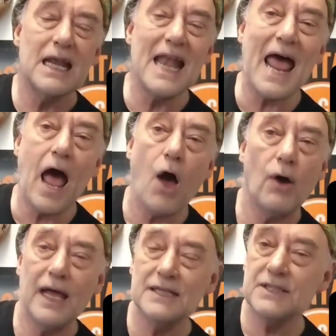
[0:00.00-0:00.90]

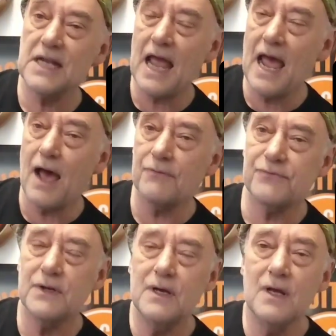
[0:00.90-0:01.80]
Now, as an
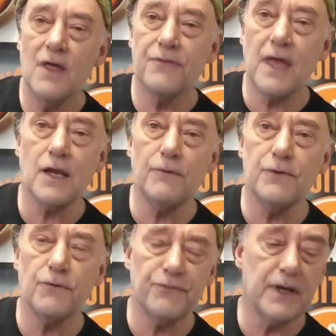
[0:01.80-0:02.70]
F, think
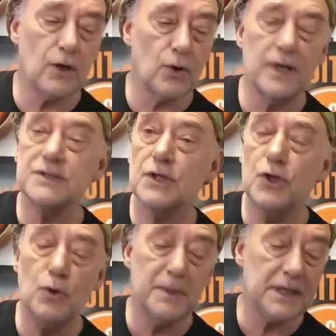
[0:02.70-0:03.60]
of your finger as a
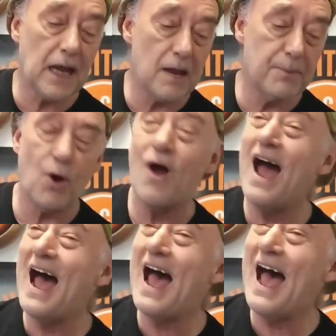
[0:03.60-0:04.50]
human capo.
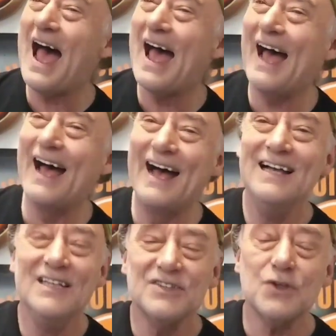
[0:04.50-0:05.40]

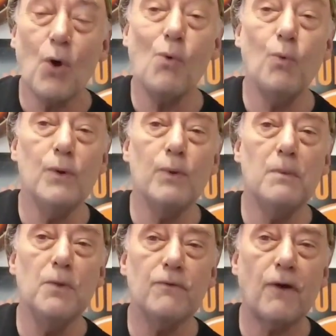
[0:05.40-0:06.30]
So when
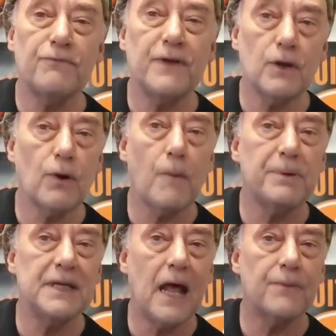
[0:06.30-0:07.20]
we move our finger
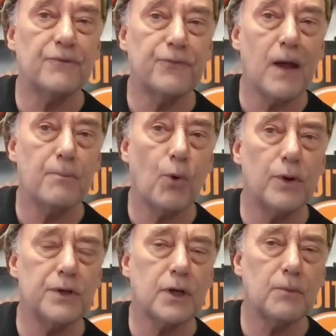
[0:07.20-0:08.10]
up and down the
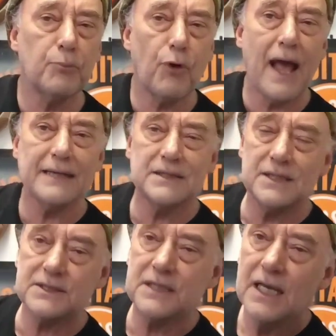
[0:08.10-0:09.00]
fretboard, you can
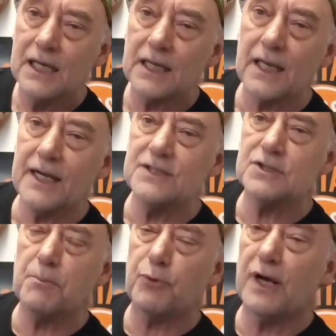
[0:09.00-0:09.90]
practice getting
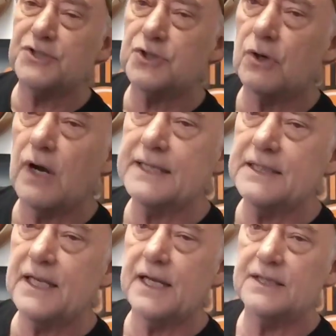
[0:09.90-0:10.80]
some pressure
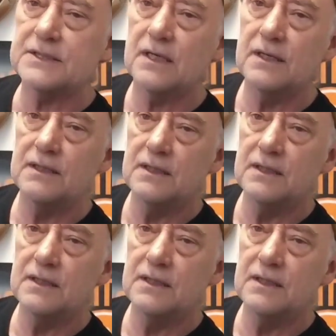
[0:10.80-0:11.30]
like this.